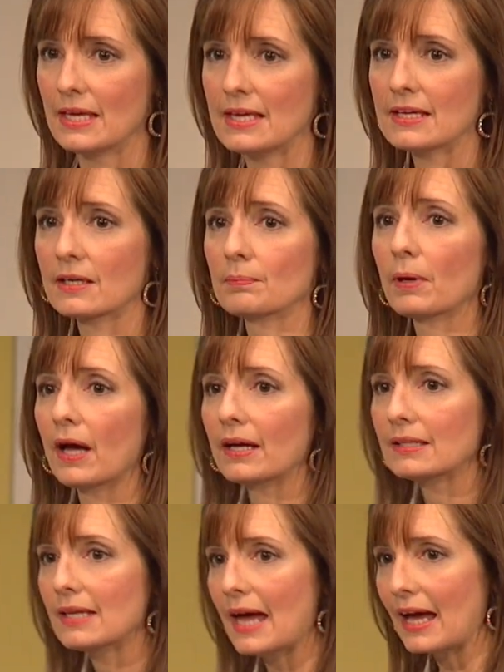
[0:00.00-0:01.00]
He
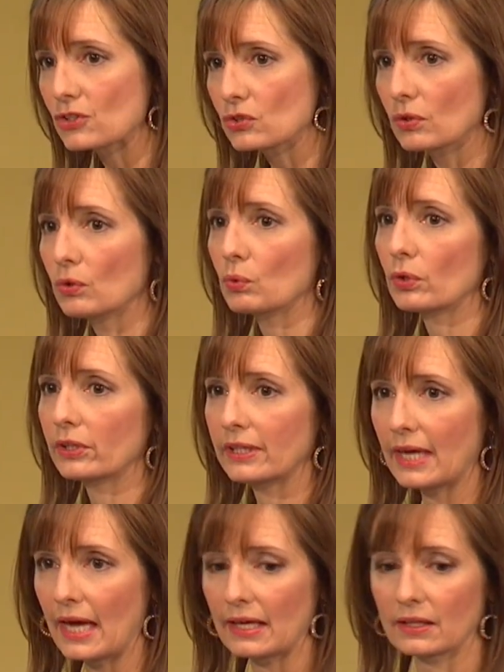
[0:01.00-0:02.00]
combined natural
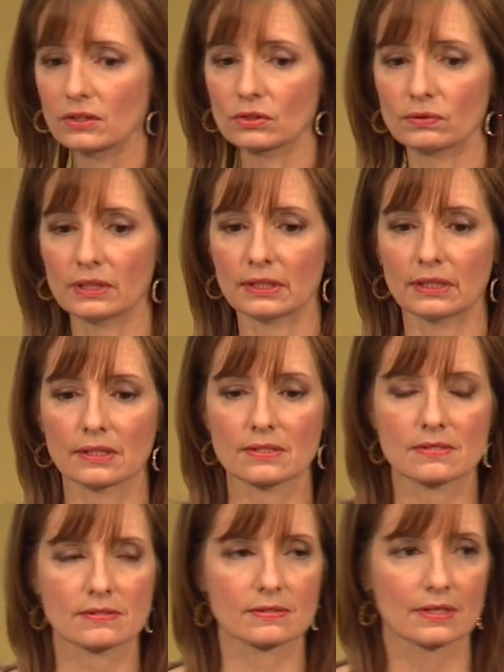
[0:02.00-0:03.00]
organic
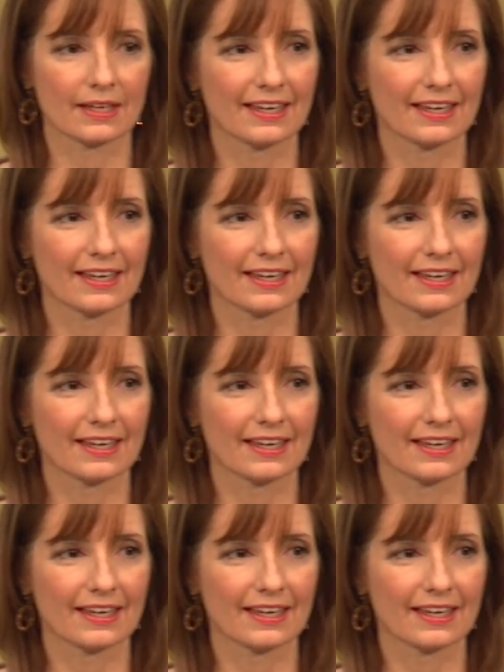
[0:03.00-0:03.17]
ingredients